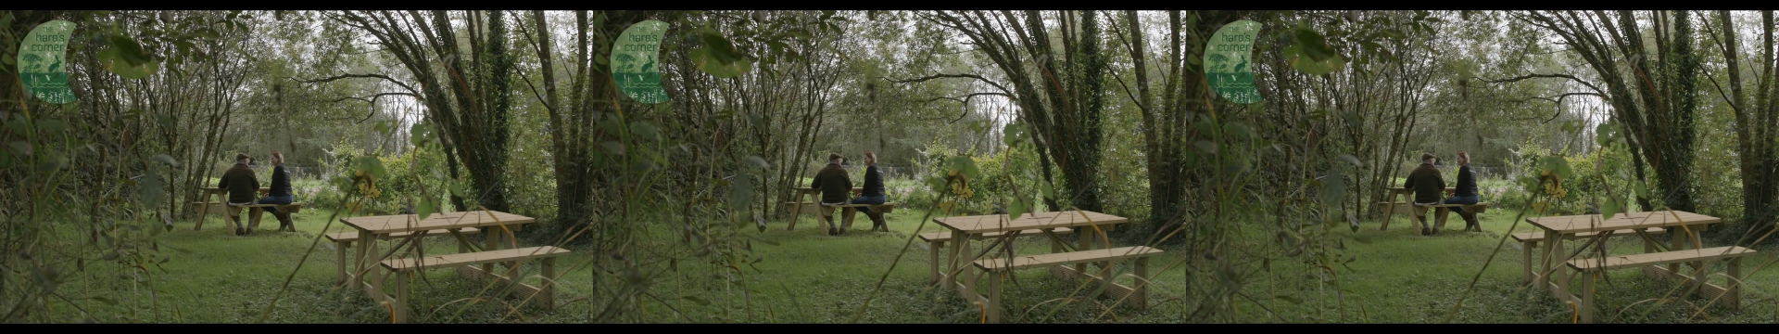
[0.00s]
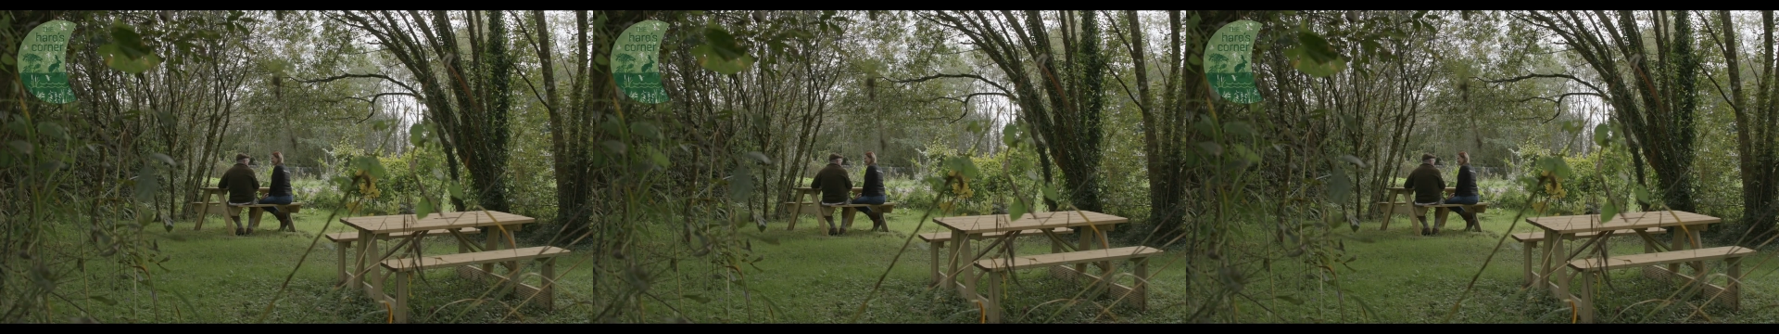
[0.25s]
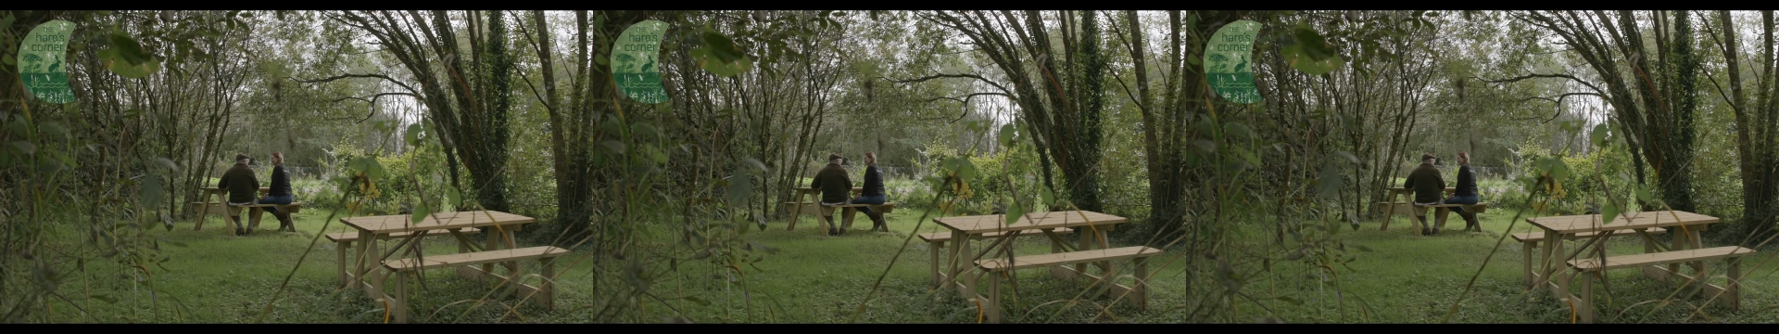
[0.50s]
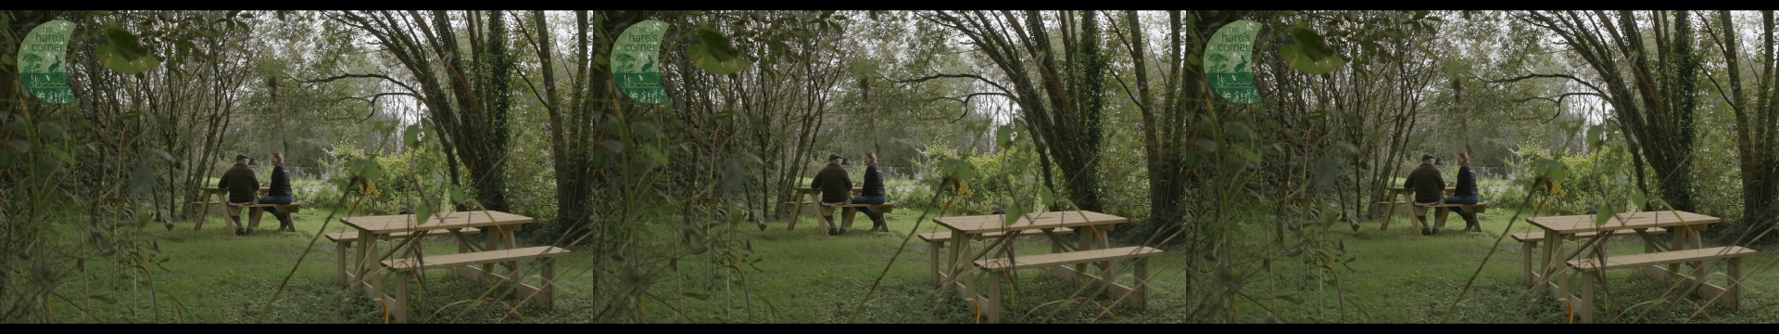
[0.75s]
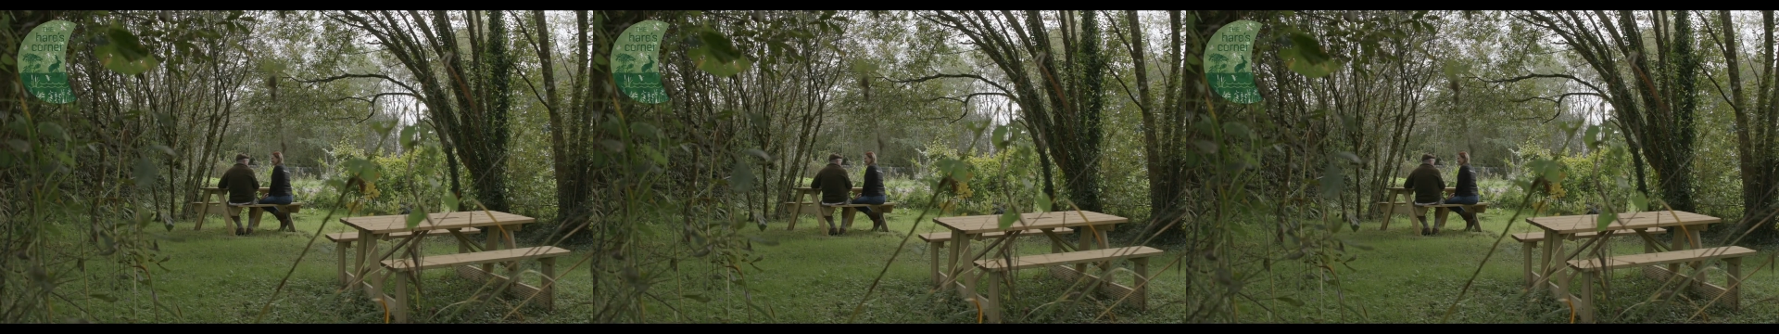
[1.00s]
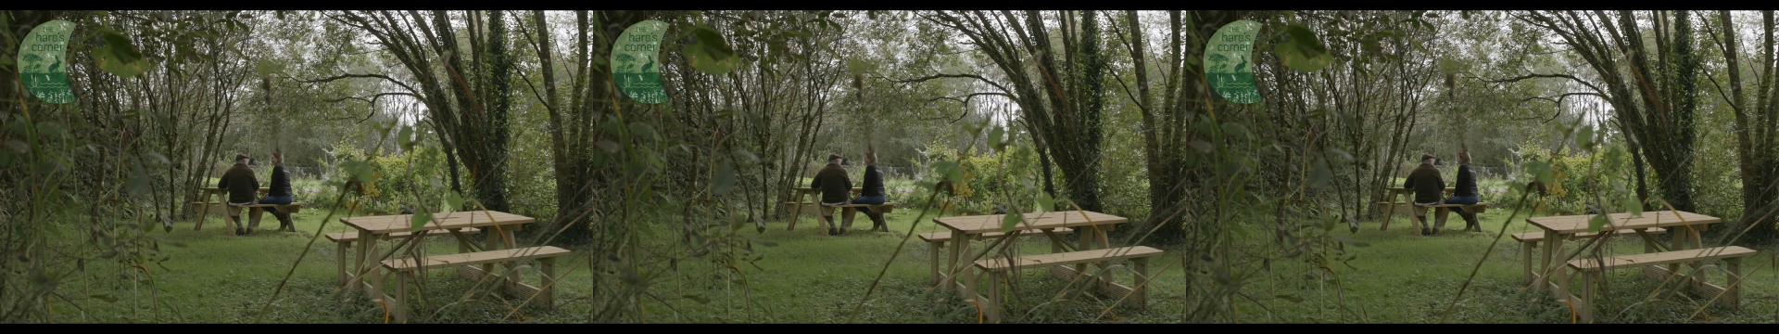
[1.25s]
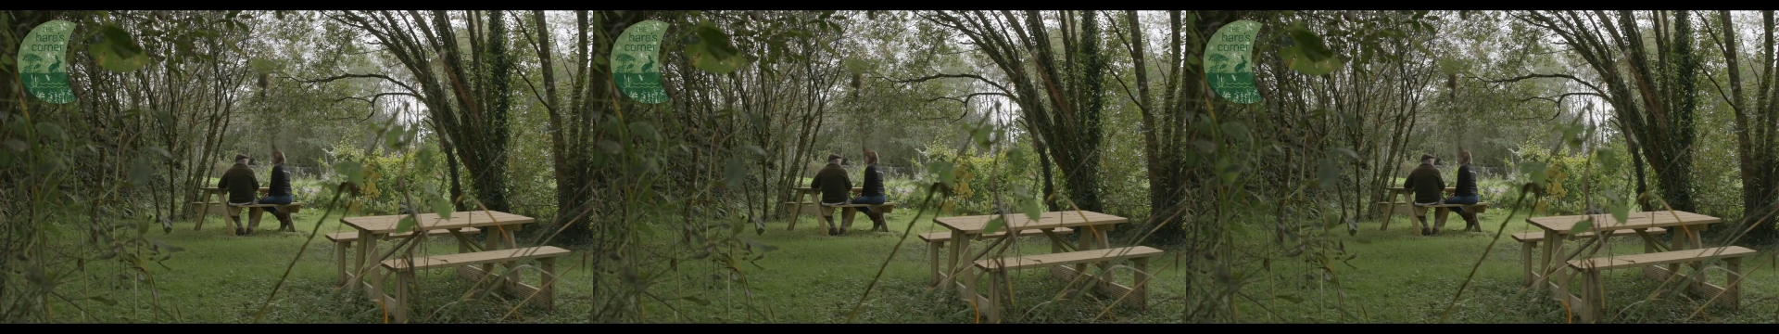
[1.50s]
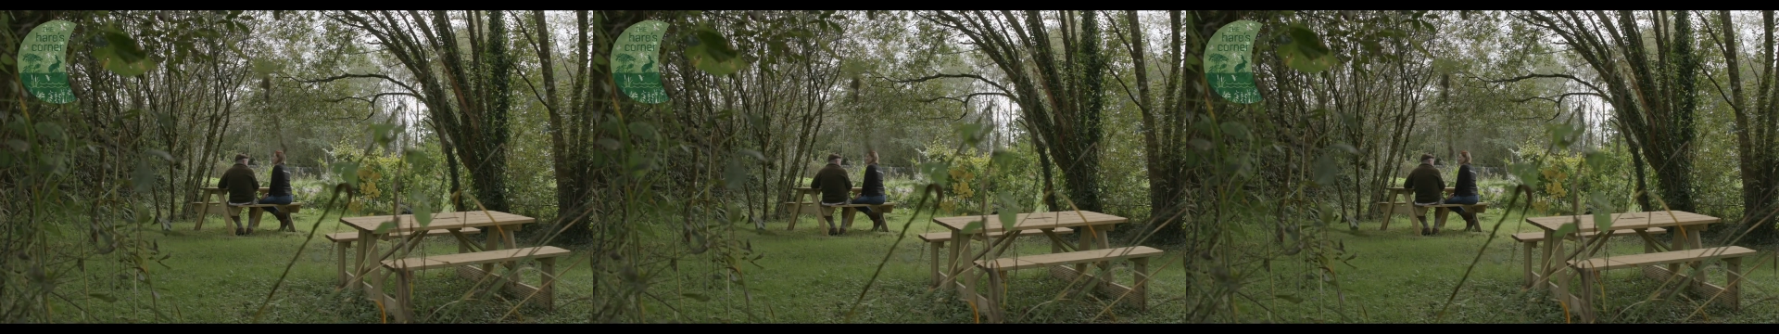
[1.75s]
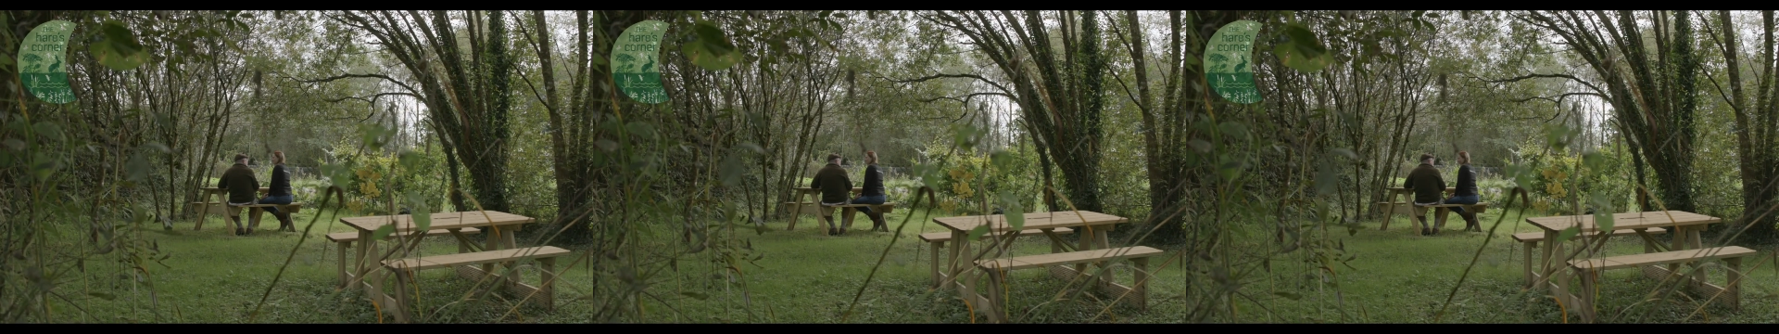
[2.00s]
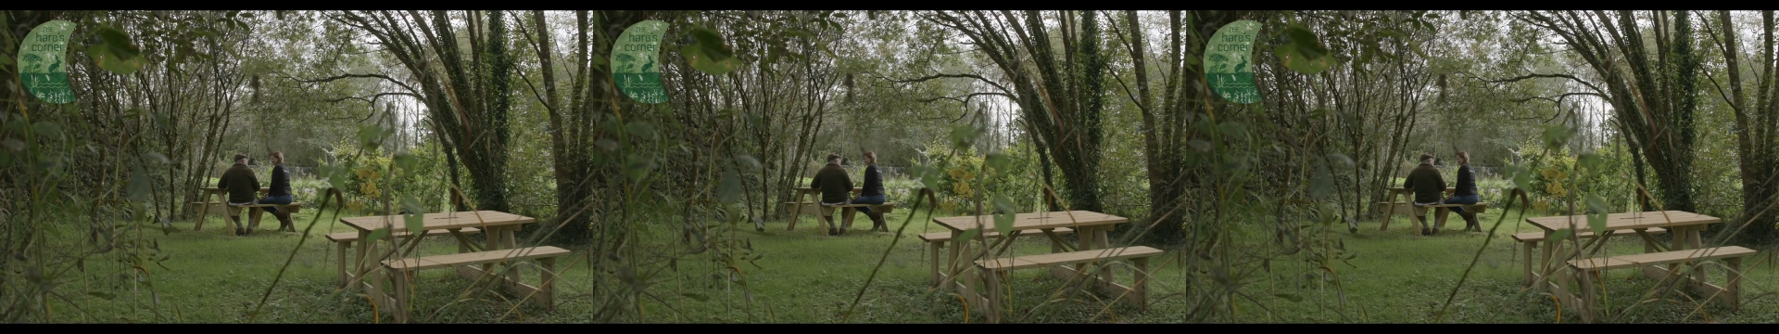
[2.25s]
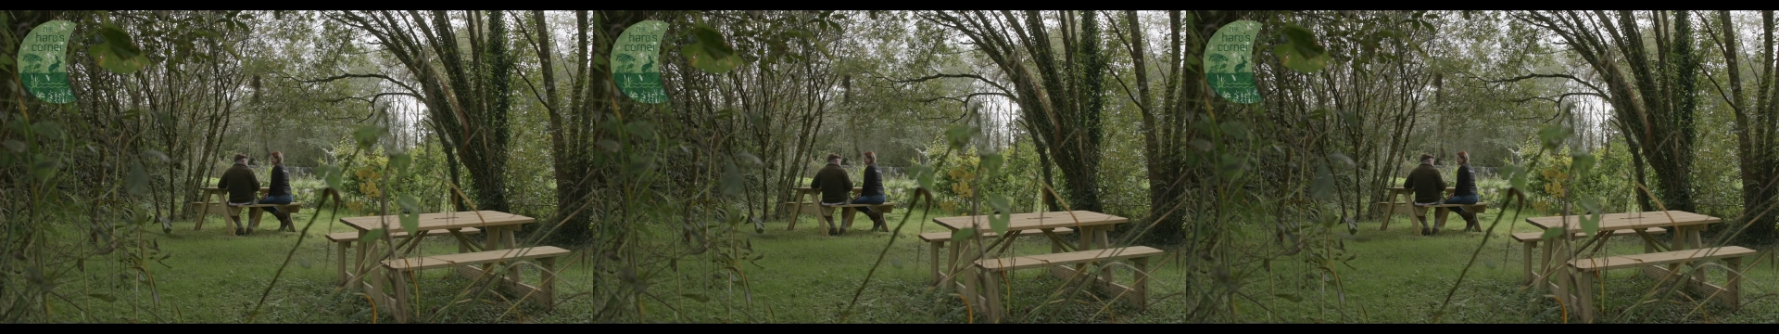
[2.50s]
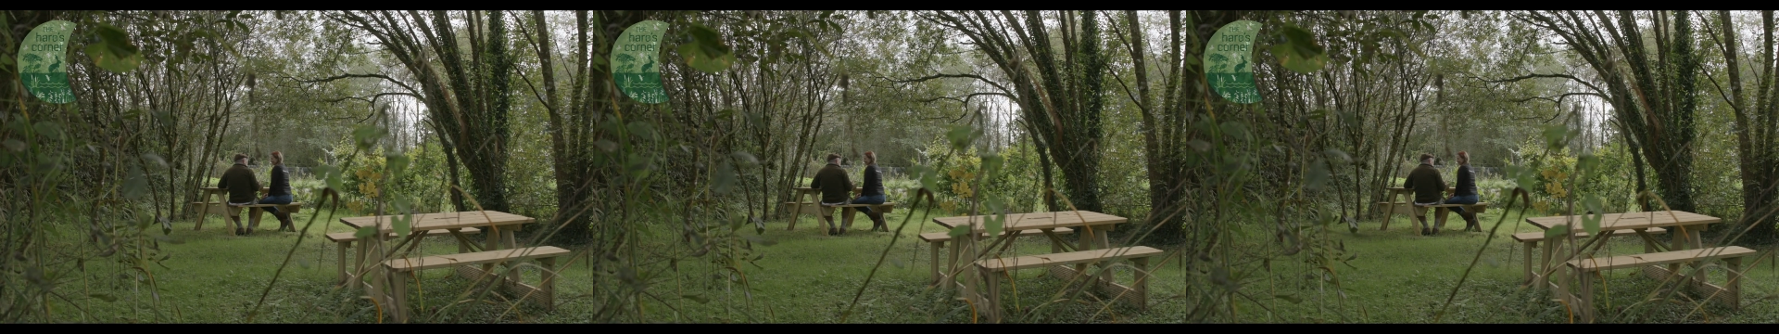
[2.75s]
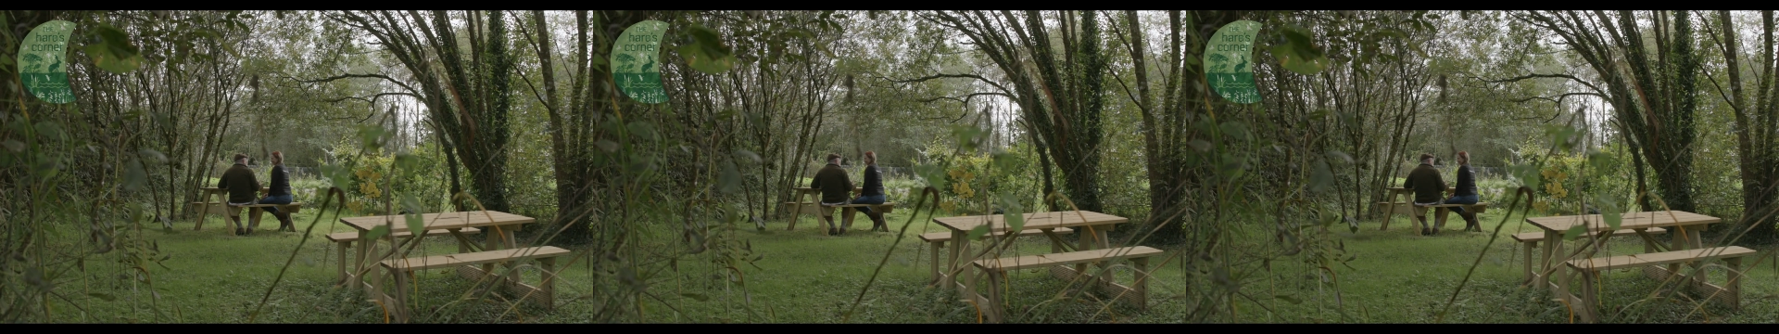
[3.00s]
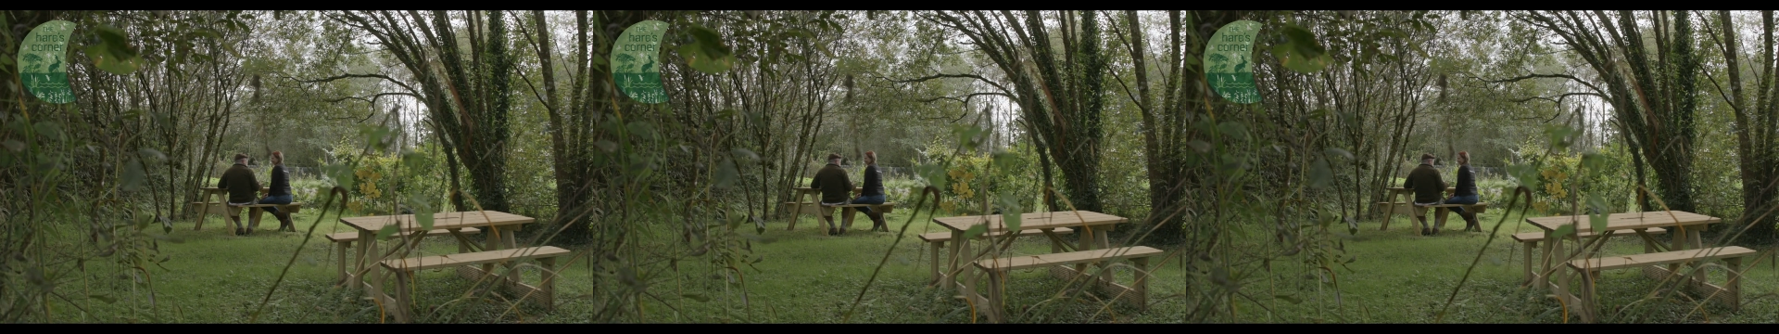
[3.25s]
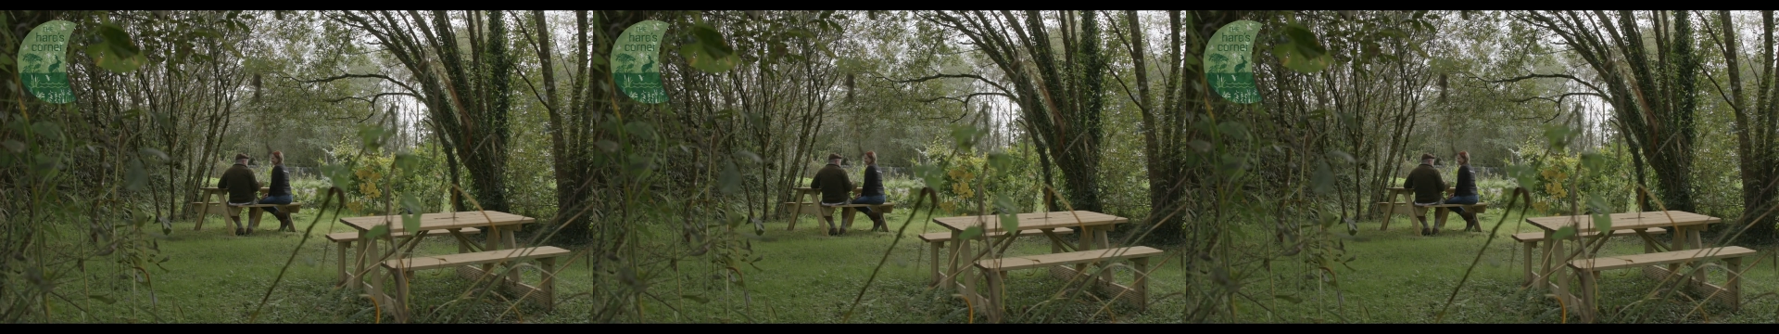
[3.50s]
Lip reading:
(no speaker visible)